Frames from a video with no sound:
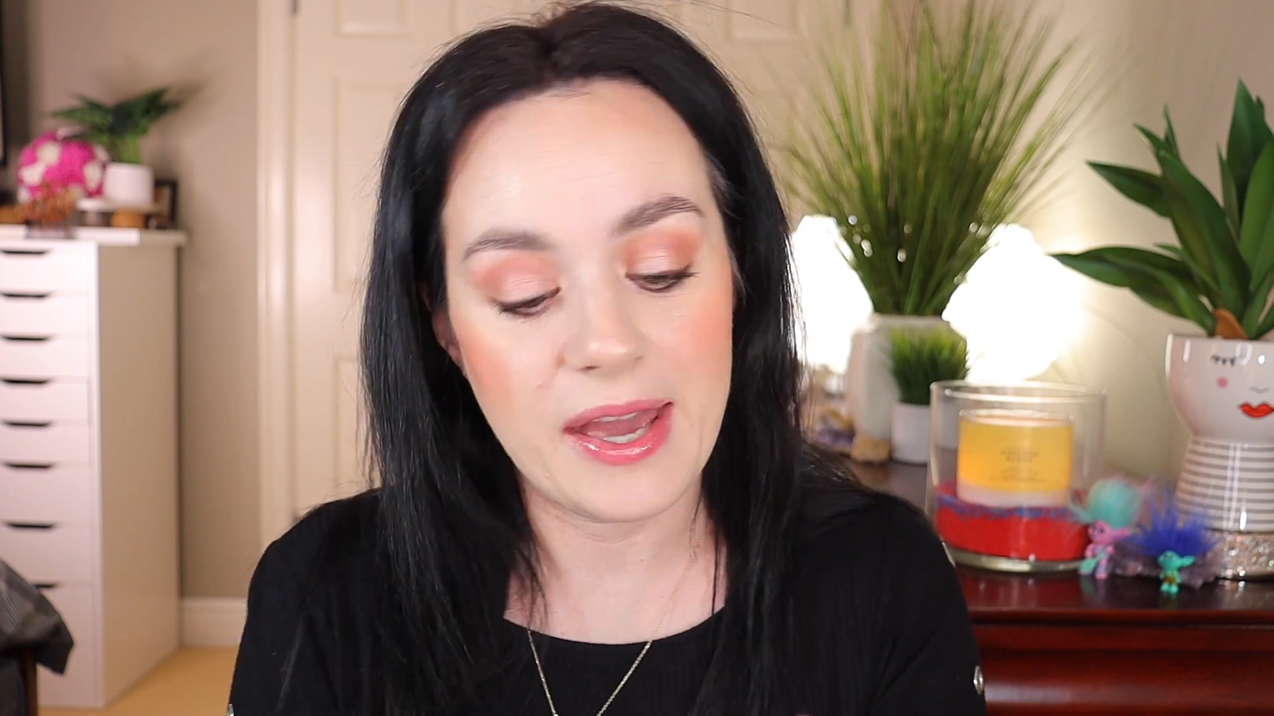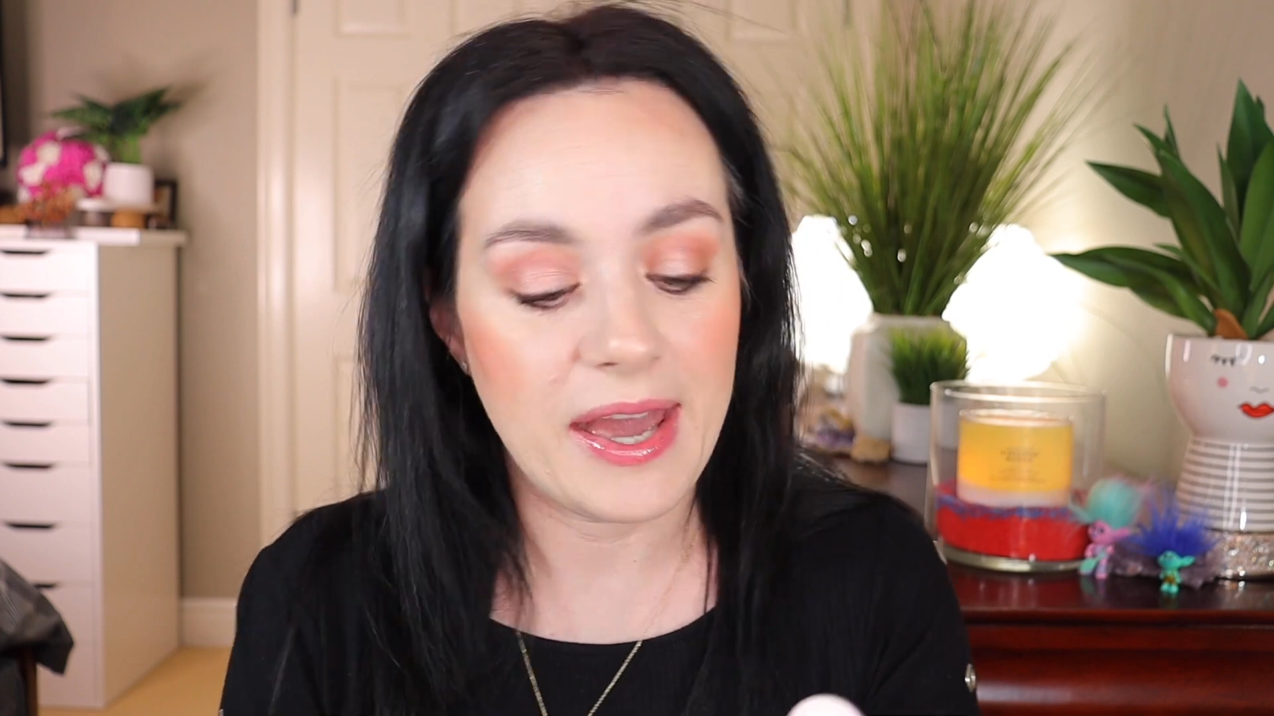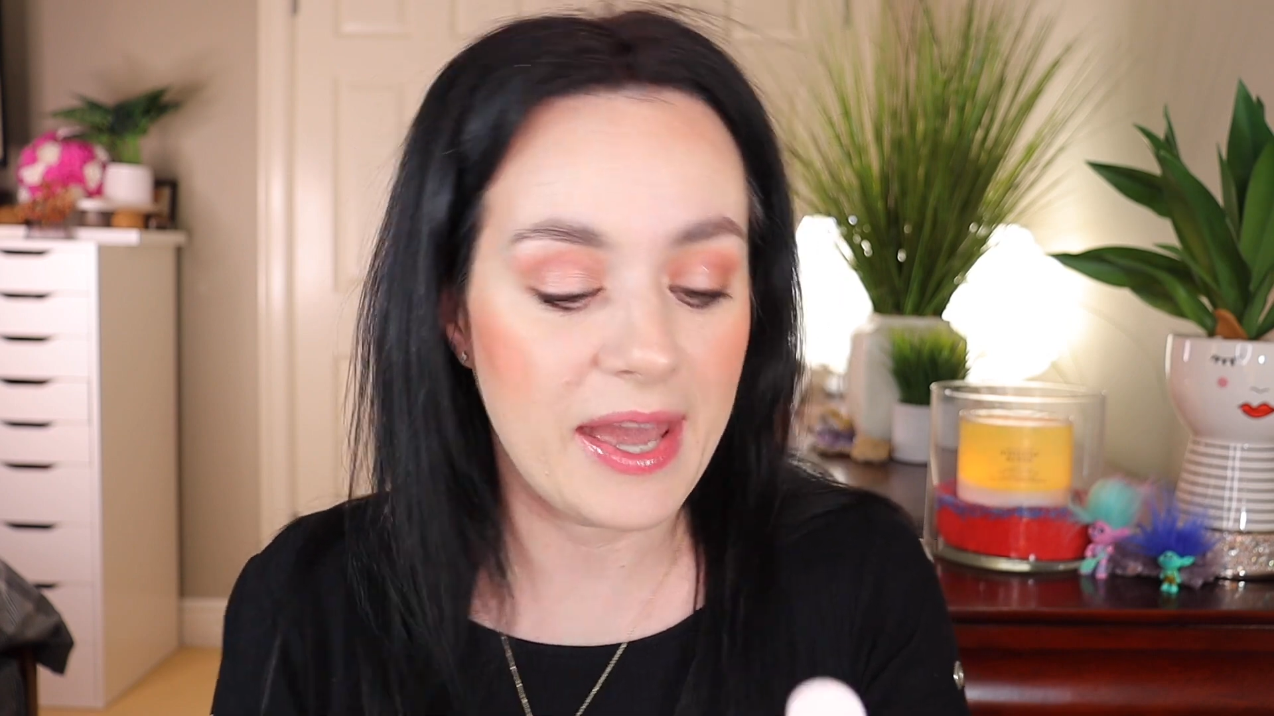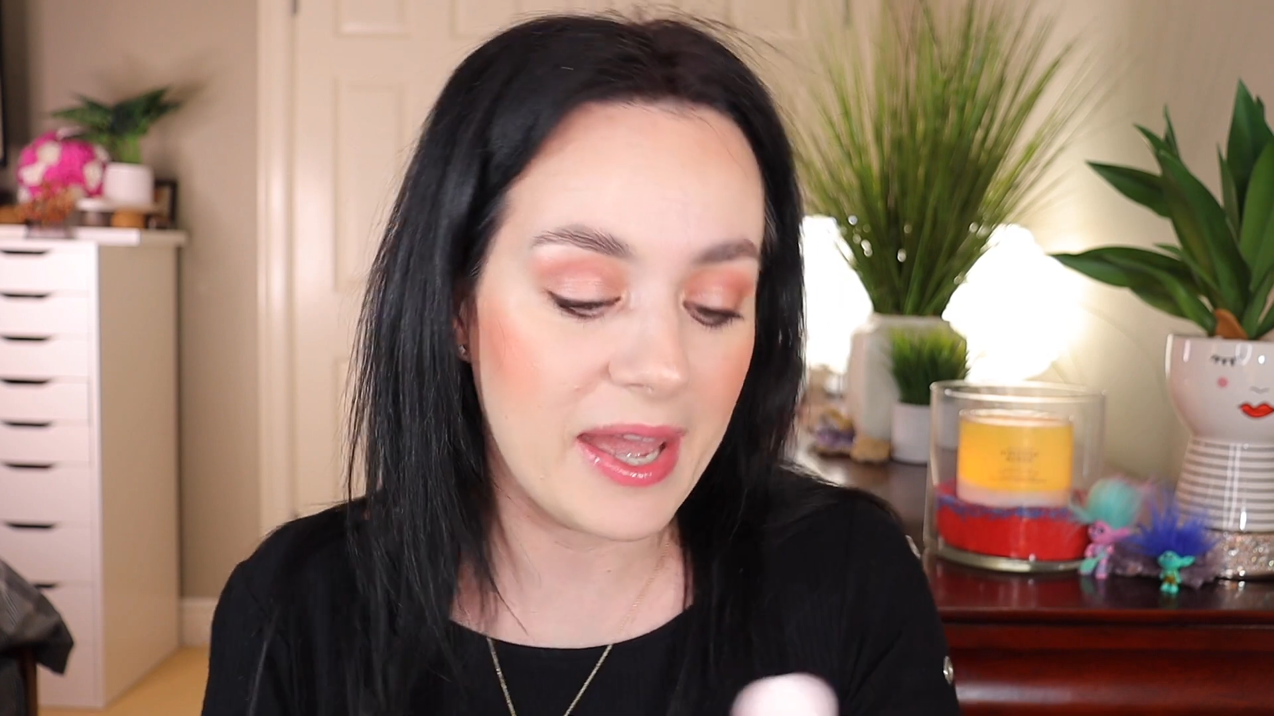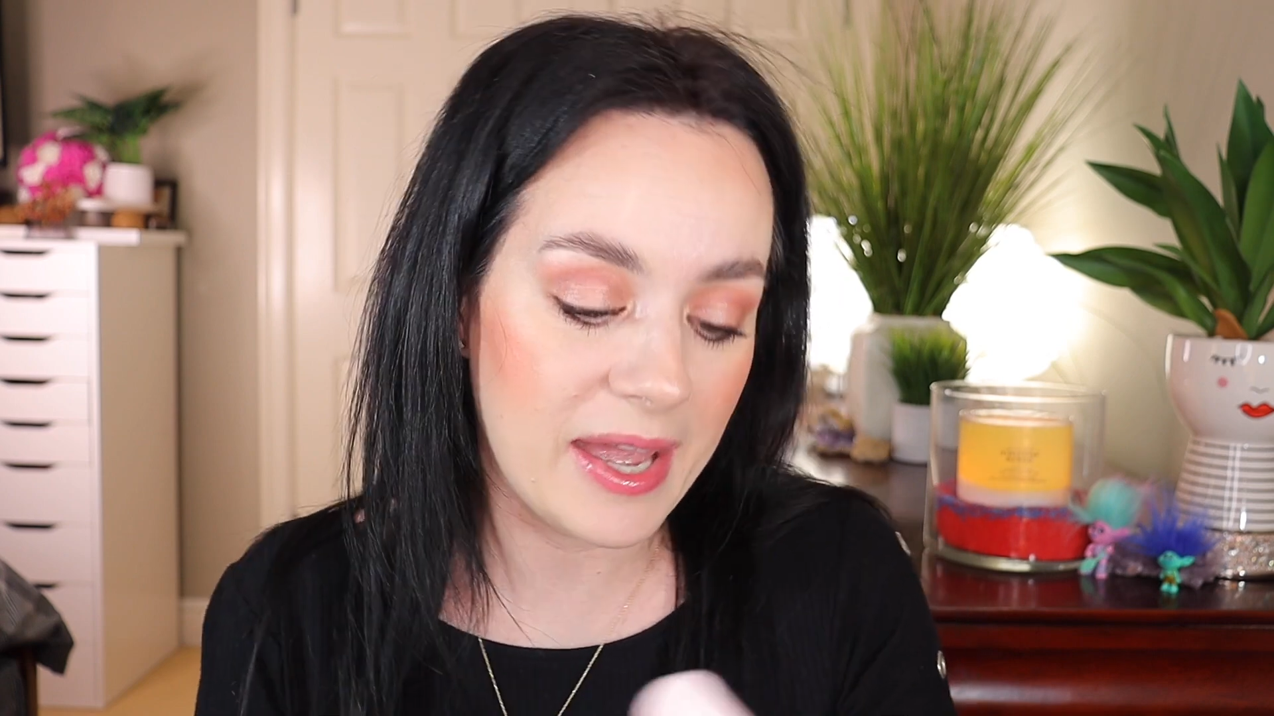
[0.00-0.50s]

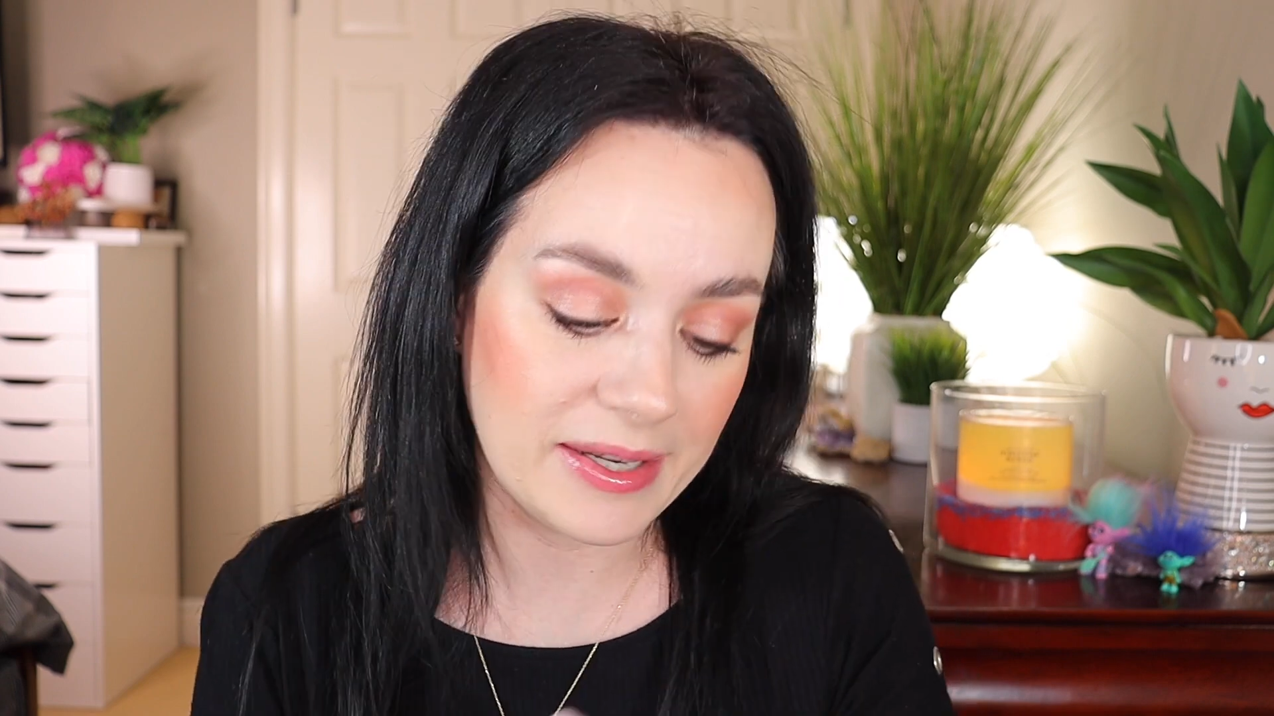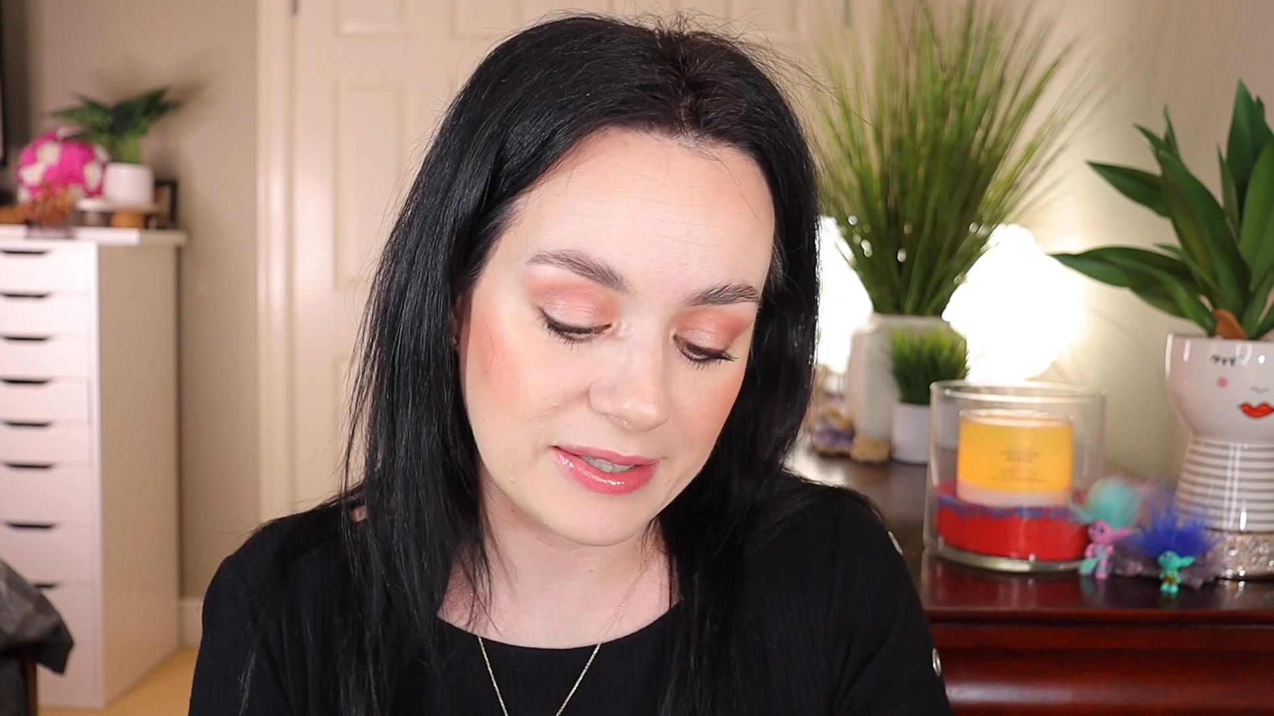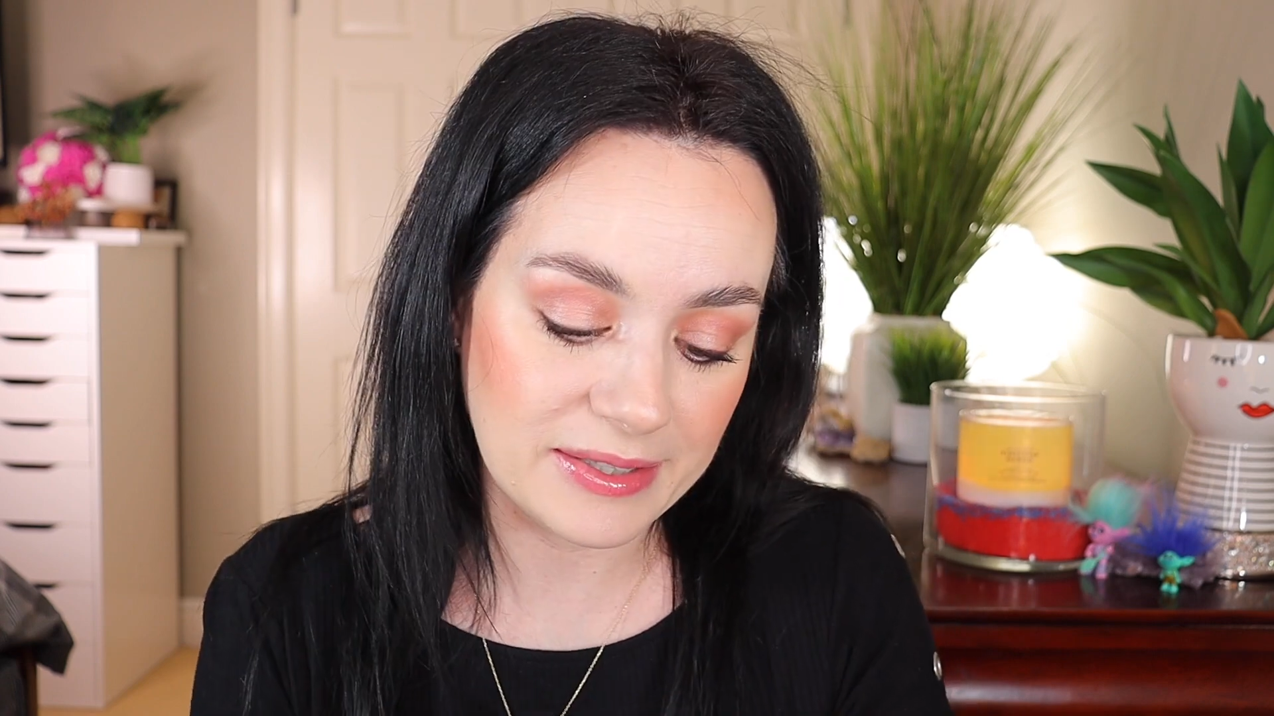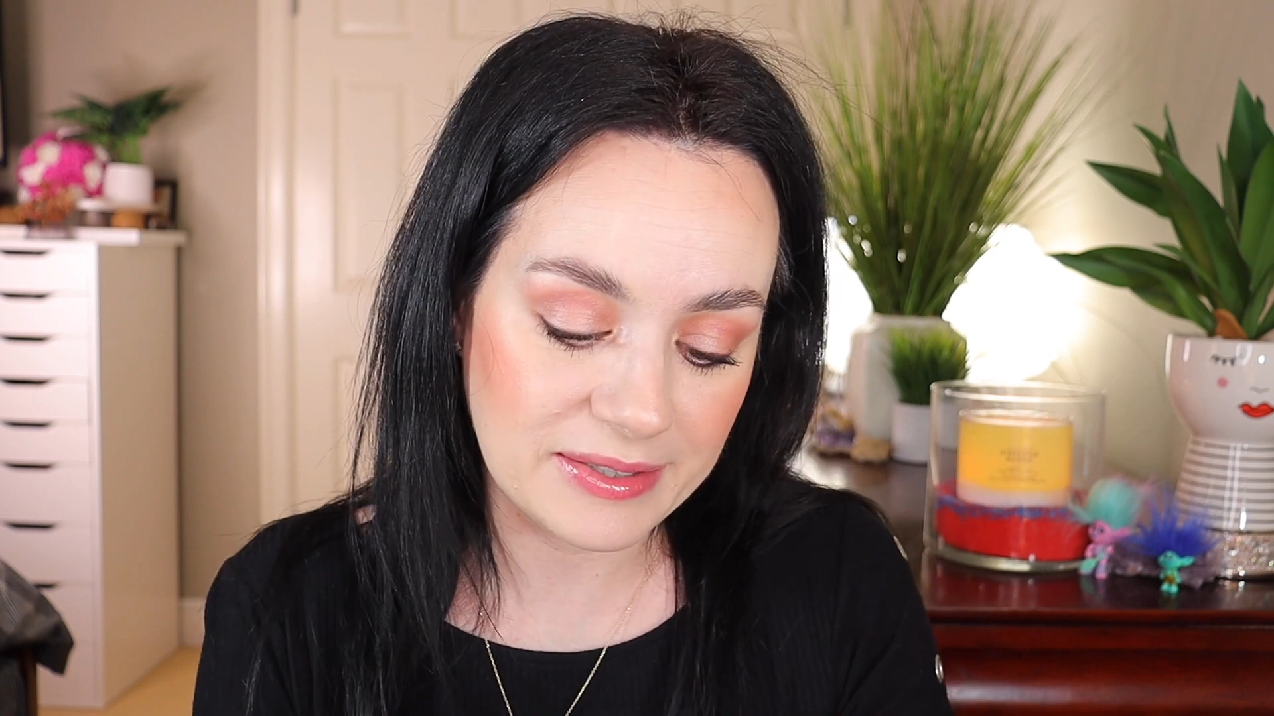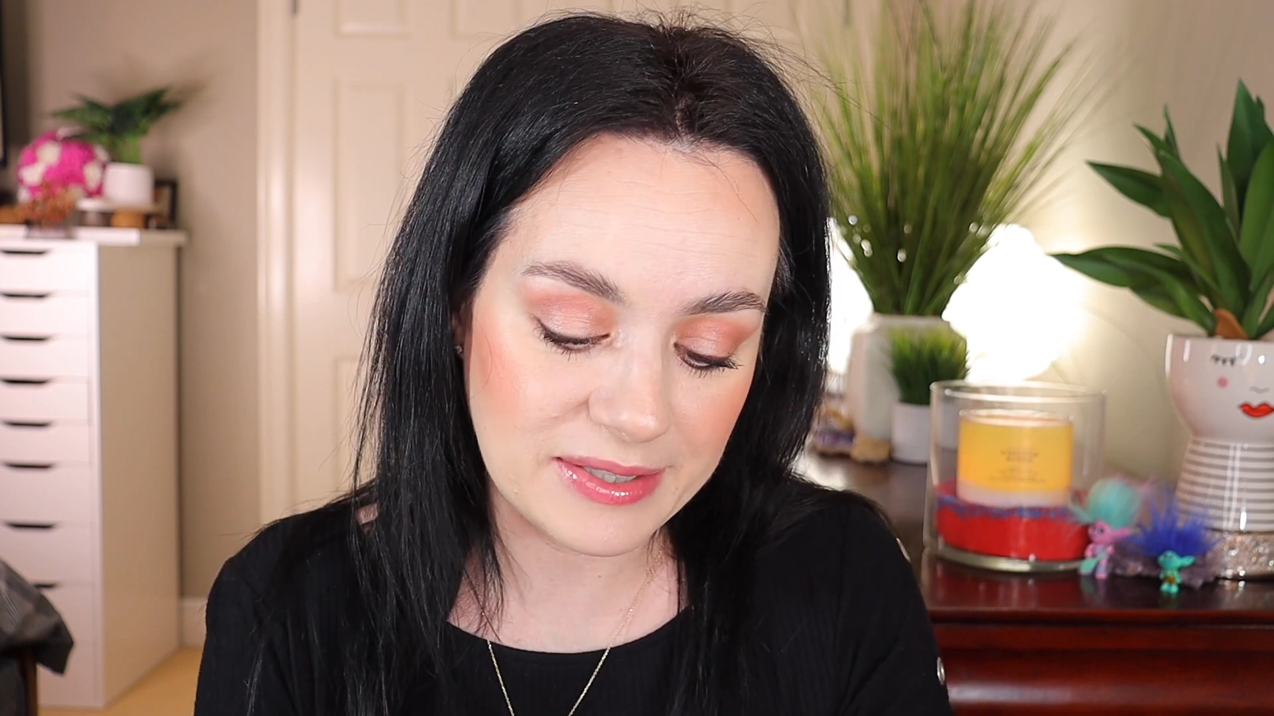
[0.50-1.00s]
and